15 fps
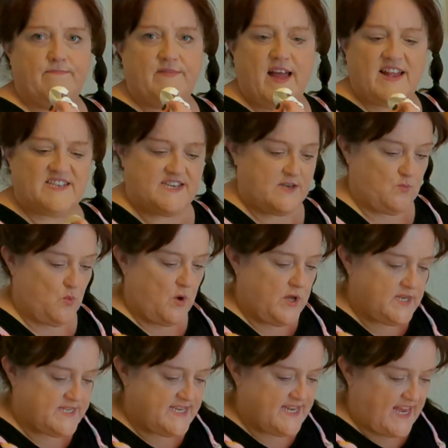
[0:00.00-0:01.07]
That didn't
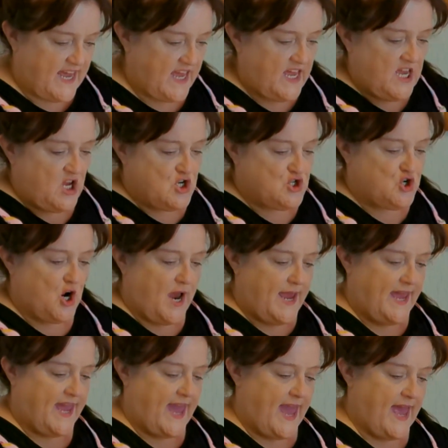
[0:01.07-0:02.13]
work, did it? Try
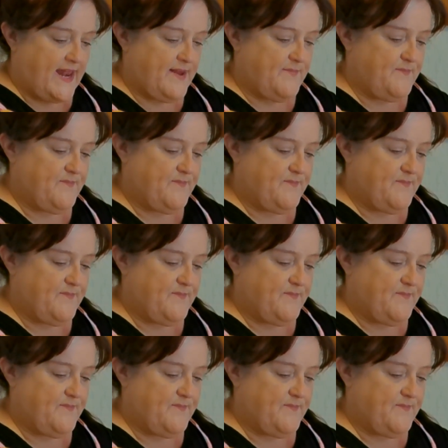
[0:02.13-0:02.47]
again.